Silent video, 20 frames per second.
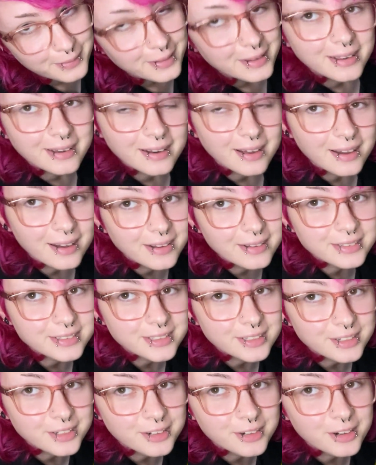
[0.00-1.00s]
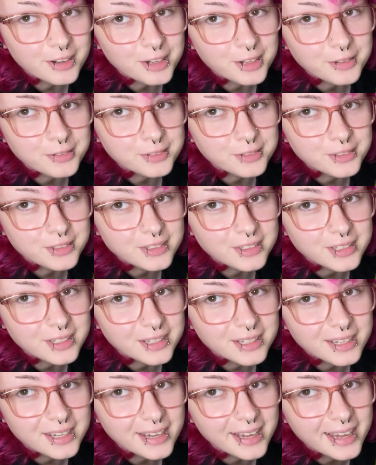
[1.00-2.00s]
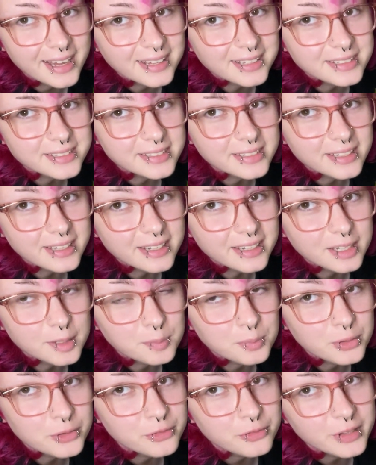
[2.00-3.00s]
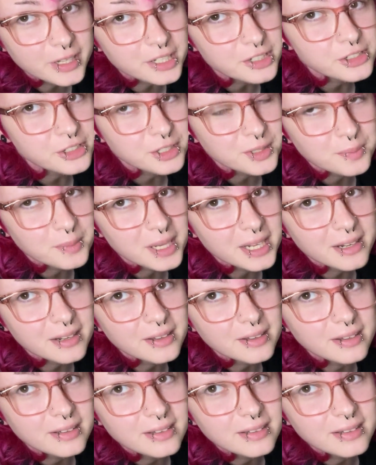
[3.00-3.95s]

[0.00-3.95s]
in arts and crafts has like a perfection meter.